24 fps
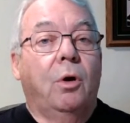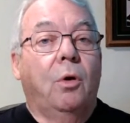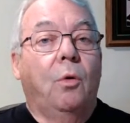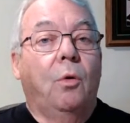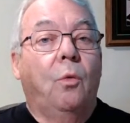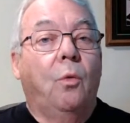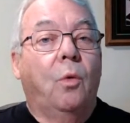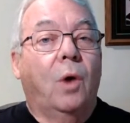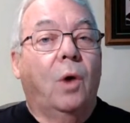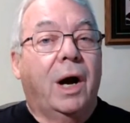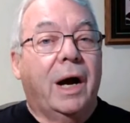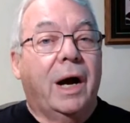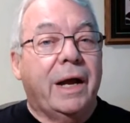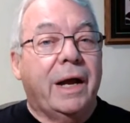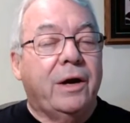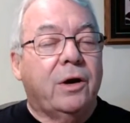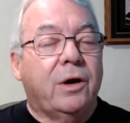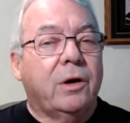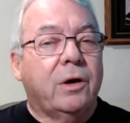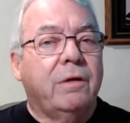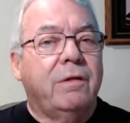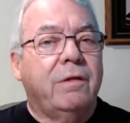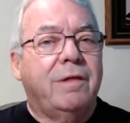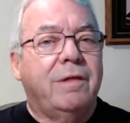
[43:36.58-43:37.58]
why
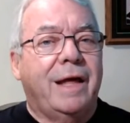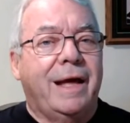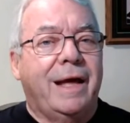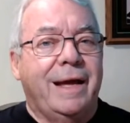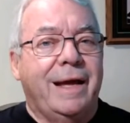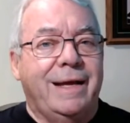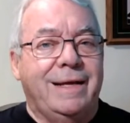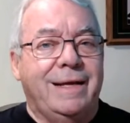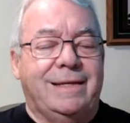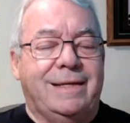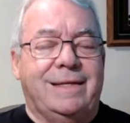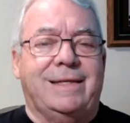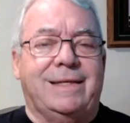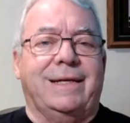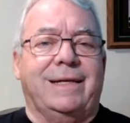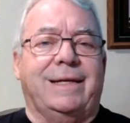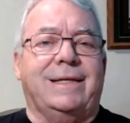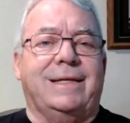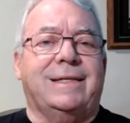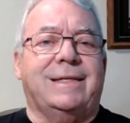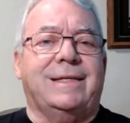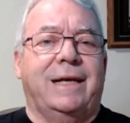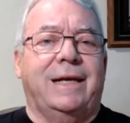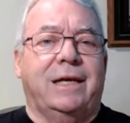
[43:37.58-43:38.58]
are they
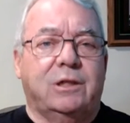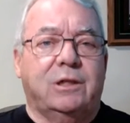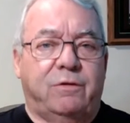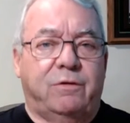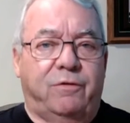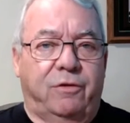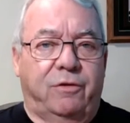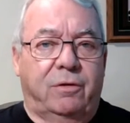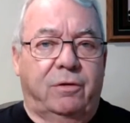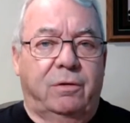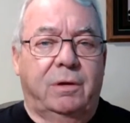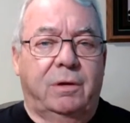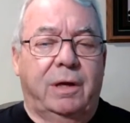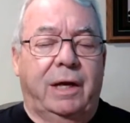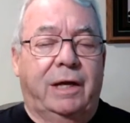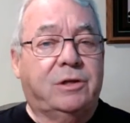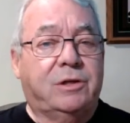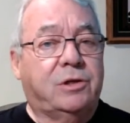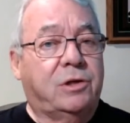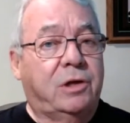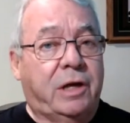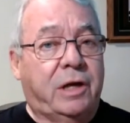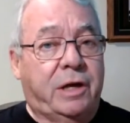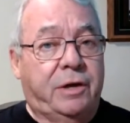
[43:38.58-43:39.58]
successful
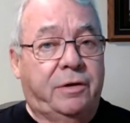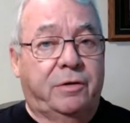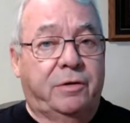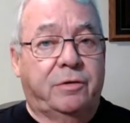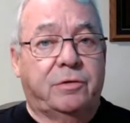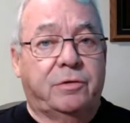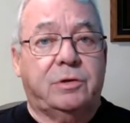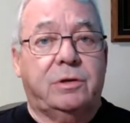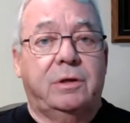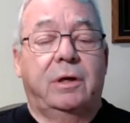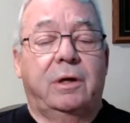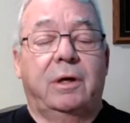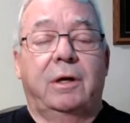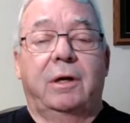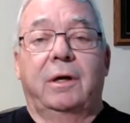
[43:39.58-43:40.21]
as leaders?